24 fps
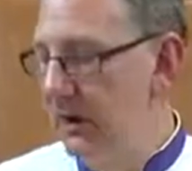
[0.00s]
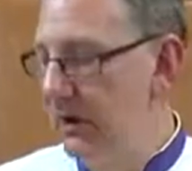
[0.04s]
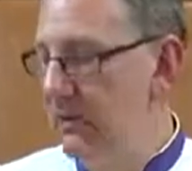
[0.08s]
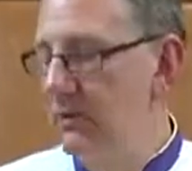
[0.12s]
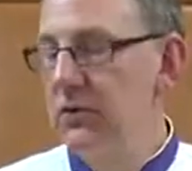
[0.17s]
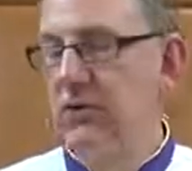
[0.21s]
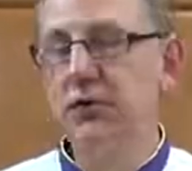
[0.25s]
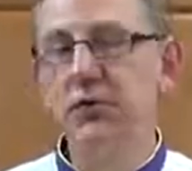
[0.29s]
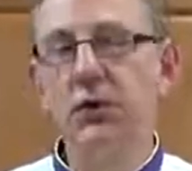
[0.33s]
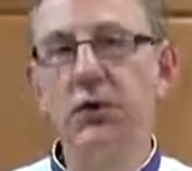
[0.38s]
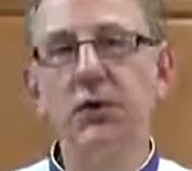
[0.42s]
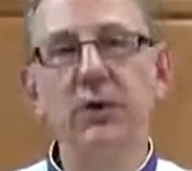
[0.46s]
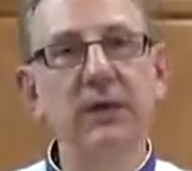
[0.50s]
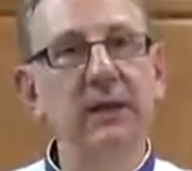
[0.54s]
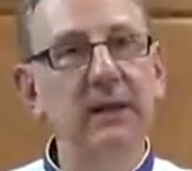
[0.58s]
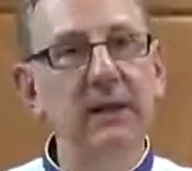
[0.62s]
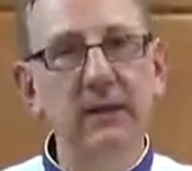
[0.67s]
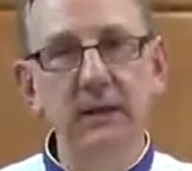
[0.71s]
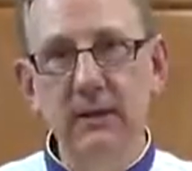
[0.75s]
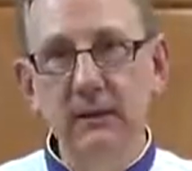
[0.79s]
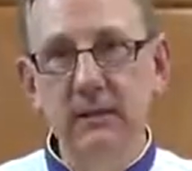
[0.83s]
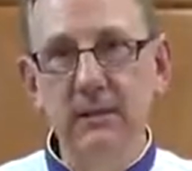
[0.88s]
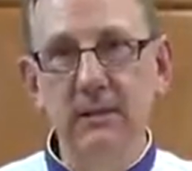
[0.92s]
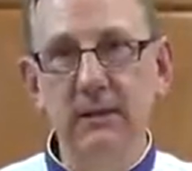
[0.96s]
The shortening
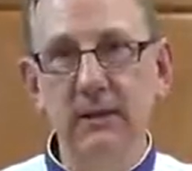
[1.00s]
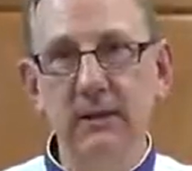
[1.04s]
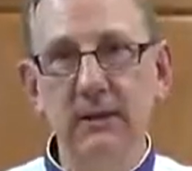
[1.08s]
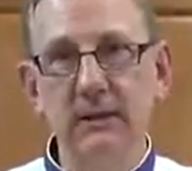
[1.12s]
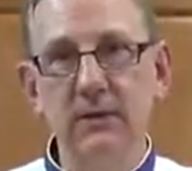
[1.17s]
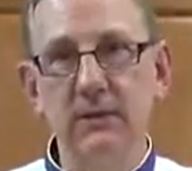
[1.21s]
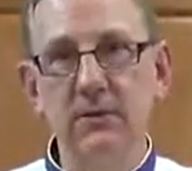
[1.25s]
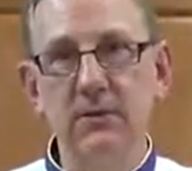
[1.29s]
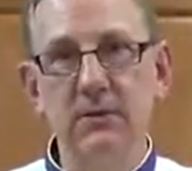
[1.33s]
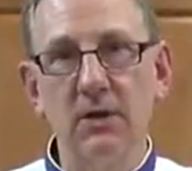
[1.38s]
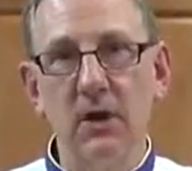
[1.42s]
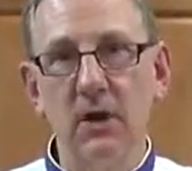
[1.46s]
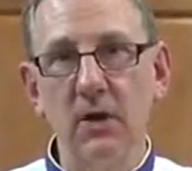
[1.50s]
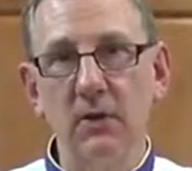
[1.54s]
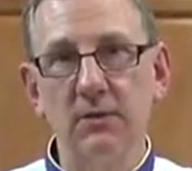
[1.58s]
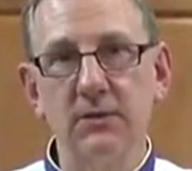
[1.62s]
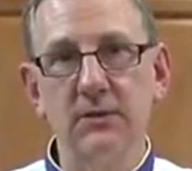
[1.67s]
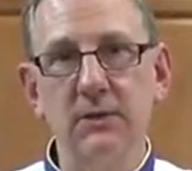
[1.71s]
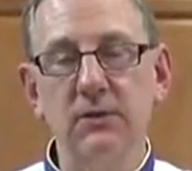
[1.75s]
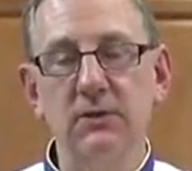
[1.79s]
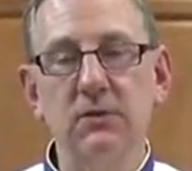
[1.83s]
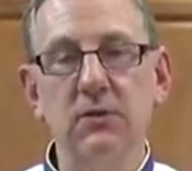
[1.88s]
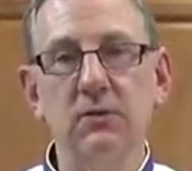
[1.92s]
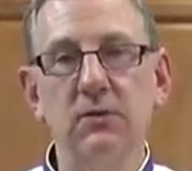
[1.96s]
easily
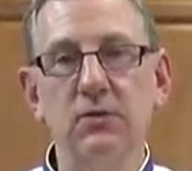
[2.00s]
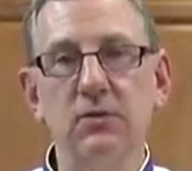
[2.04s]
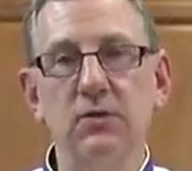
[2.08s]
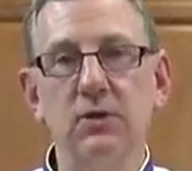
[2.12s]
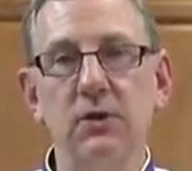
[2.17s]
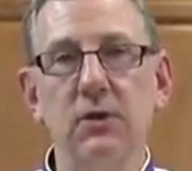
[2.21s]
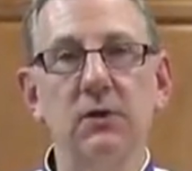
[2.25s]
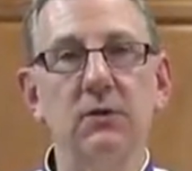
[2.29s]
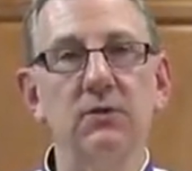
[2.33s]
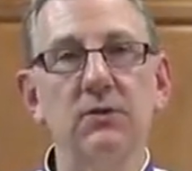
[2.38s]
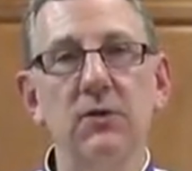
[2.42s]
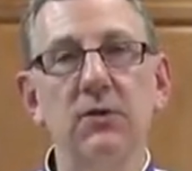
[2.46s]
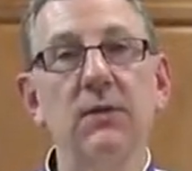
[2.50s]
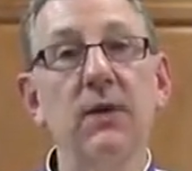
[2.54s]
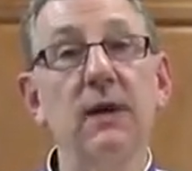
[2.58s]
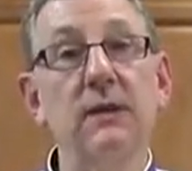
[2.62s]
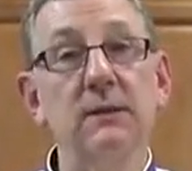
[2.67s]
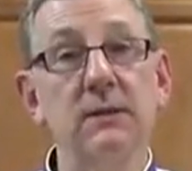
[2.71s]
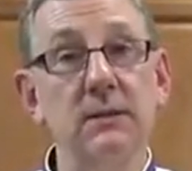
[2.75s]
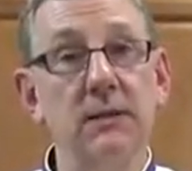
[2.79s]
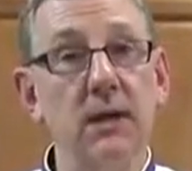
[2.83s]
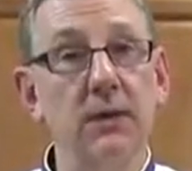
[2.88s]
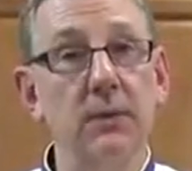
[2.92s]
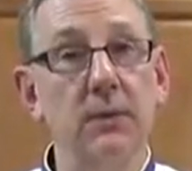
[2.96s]
dissolves into the sugar, so
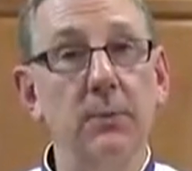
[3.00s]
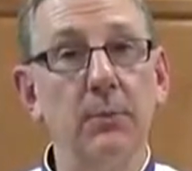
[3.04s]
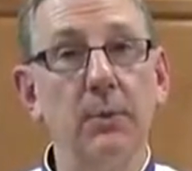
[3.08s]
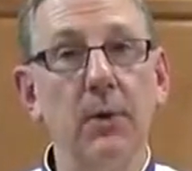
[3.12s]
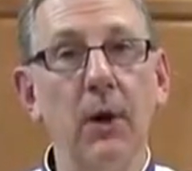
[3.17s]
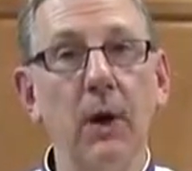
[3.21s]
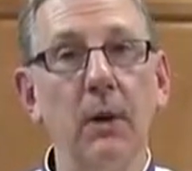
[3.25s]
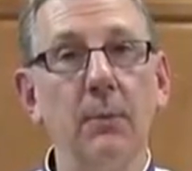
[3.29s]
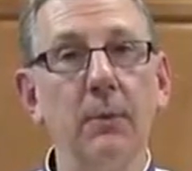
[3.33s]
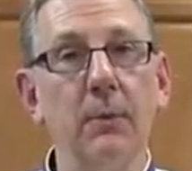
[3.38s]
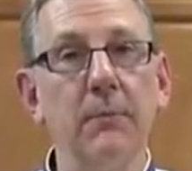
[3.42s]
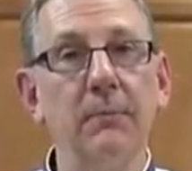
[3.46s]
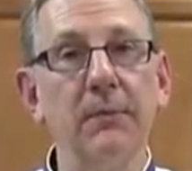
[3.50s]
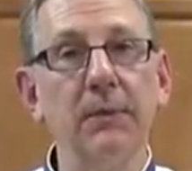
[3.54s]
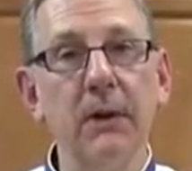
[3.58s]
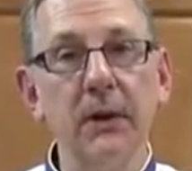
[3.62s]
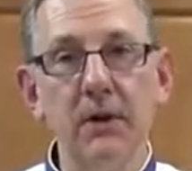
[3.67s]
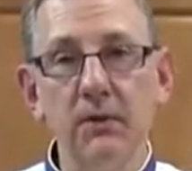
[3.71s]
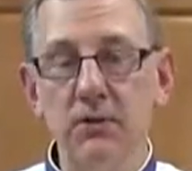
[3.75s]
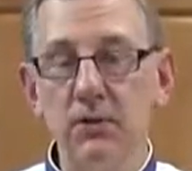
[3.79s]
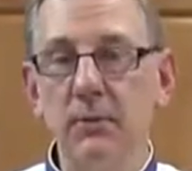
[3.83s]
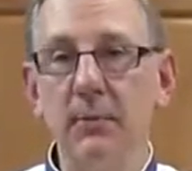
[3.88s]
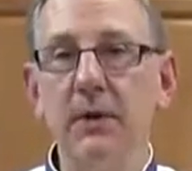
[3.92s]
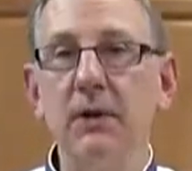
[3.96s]
that's not the problem.
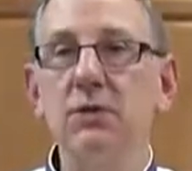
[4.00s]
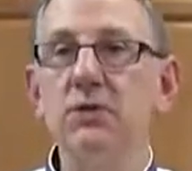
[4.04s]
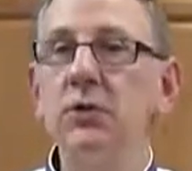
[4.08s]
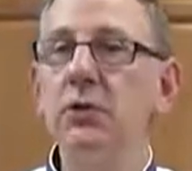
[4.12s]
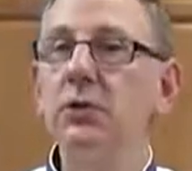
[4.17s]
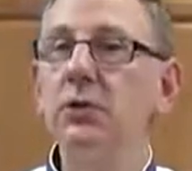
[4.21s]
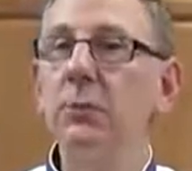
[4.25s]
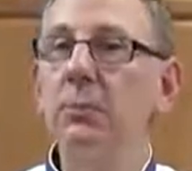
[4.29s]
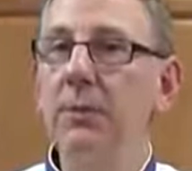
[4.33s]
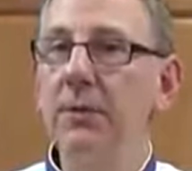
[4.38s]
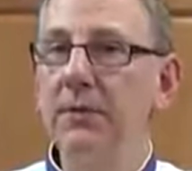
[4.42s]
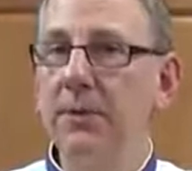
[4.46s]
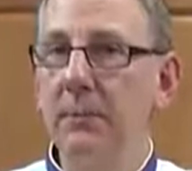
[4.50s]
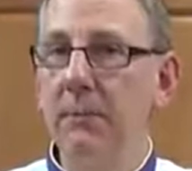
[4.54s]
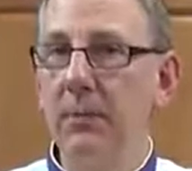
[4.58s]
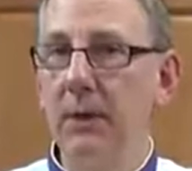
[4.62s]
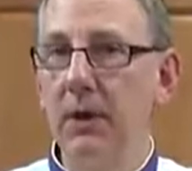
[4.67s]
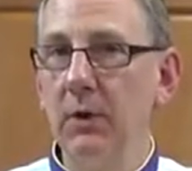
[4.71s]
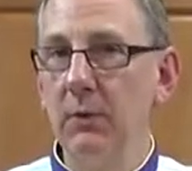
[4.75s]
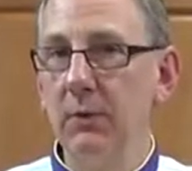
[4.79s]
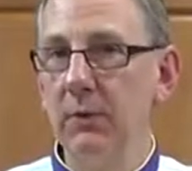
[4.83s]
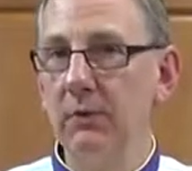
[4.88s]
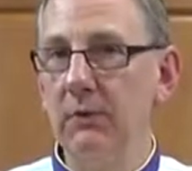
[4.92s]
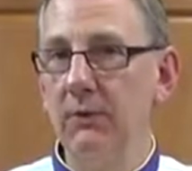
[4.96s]
So make sure you put the
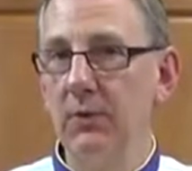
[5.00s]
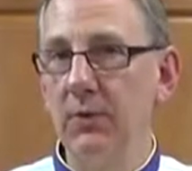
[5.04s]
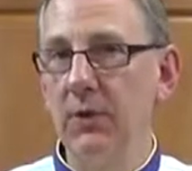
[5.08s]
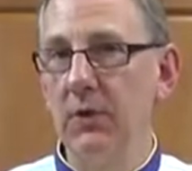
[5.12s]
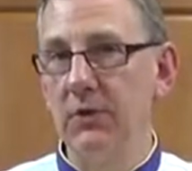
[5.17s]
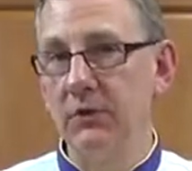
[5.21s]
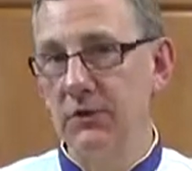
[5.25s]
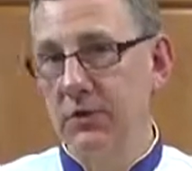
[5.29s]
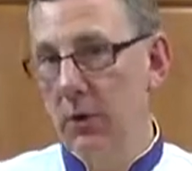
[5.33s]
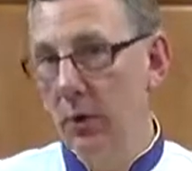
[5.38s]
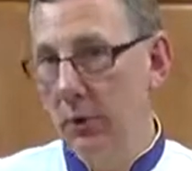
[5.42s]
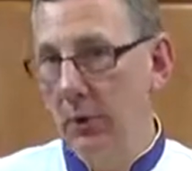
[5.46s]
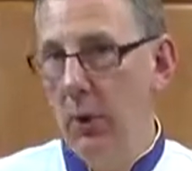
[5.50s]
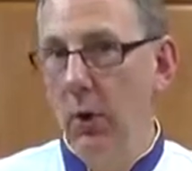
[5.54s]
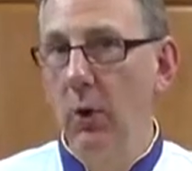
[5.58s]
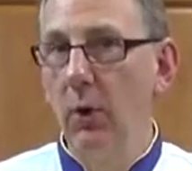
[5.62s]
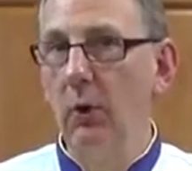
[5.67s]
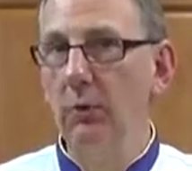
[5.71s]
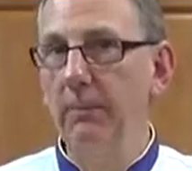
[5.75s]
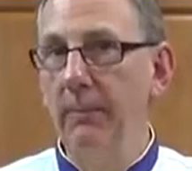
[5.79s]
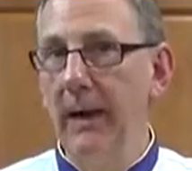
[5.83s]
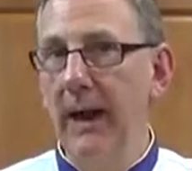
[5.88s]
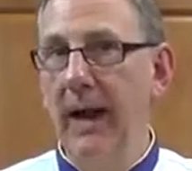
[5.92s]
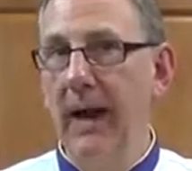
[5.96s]
butter in first. Don't
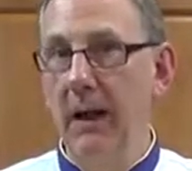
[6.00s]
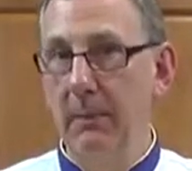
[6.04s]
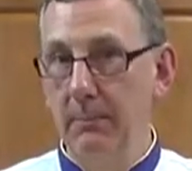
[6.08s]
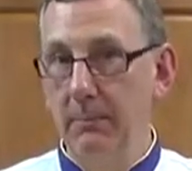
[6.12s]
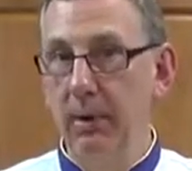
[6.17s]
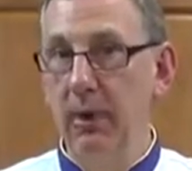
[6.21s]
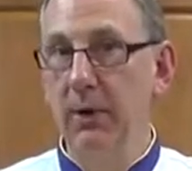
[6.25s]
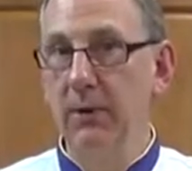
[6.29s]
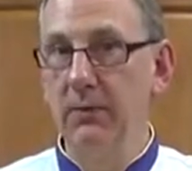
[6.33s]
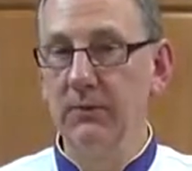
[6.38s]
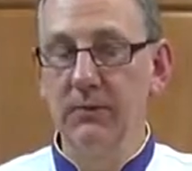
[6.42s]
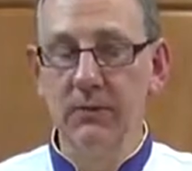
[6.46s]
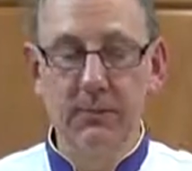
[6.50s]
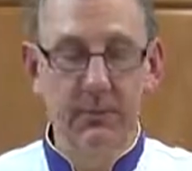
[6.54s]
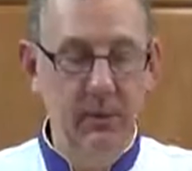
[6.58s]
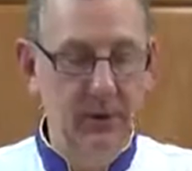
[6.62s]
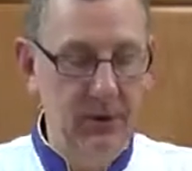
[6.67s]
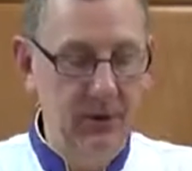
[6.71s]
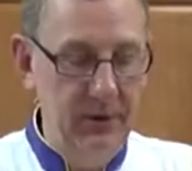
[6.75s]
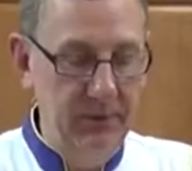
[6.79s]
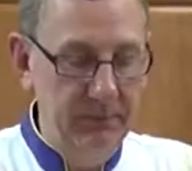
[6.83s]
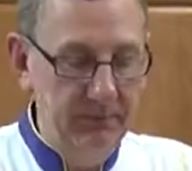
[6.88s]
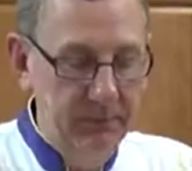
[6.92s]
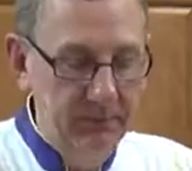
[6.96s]
hold back part of the
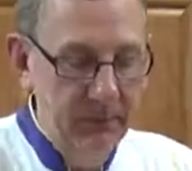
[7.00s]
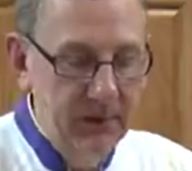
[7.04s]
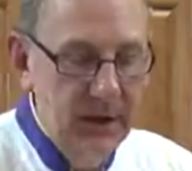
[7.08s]
butter.